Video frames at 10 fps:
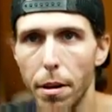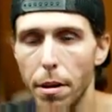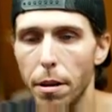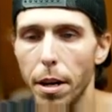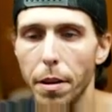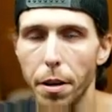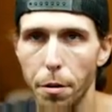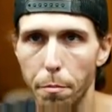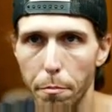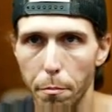and then you
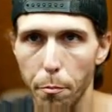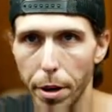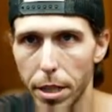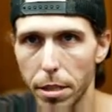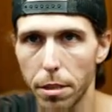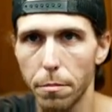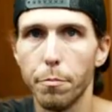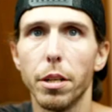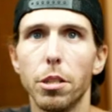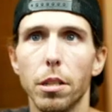mix a
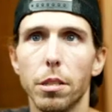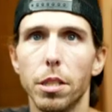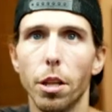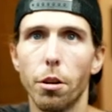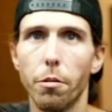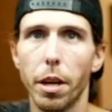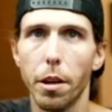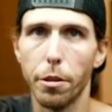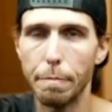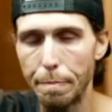bunch of silicone
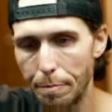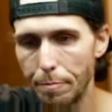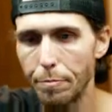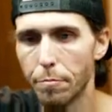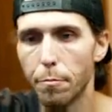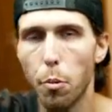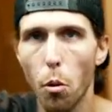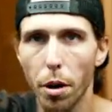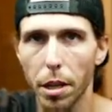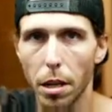together, pour
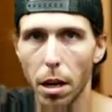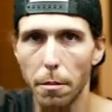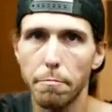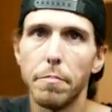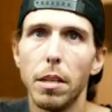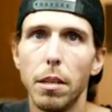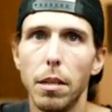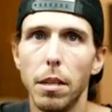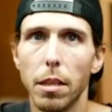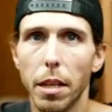it in the cup,
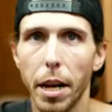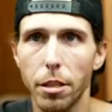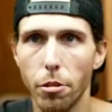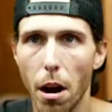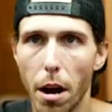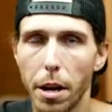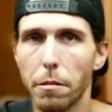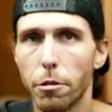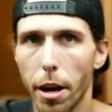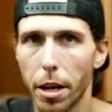let it dry,
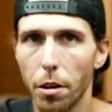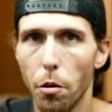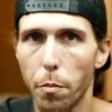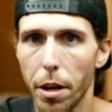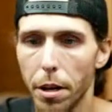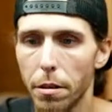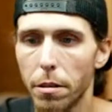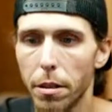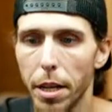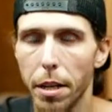crack it open,
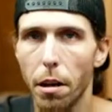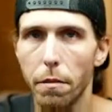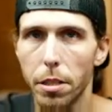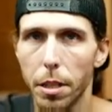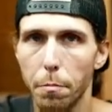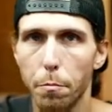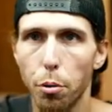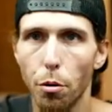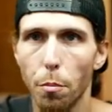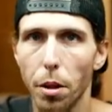and then obviously
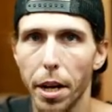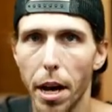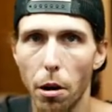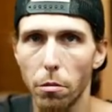pull the blade out.